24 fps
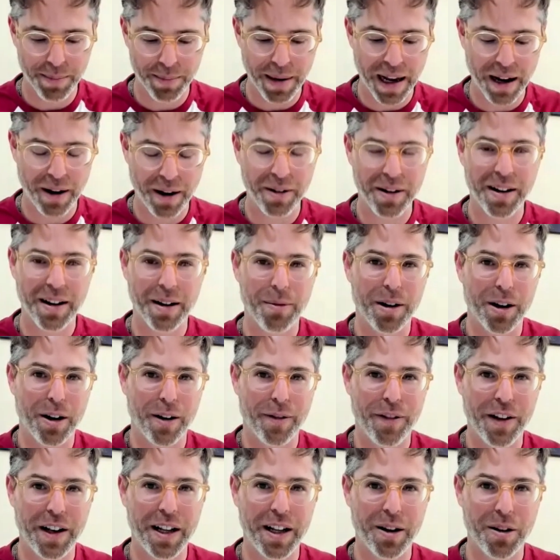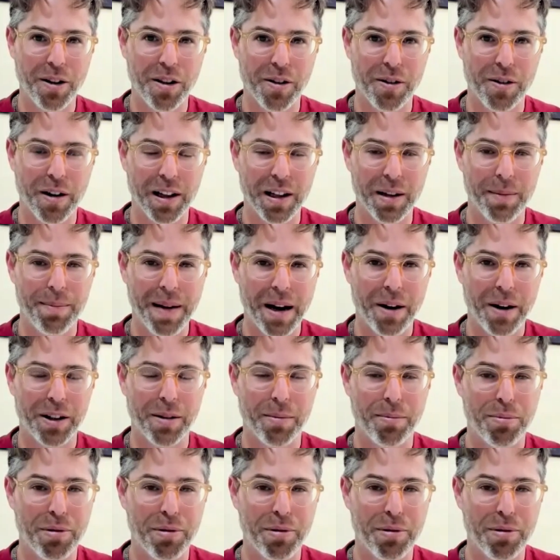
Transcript: about and what our videos are all about,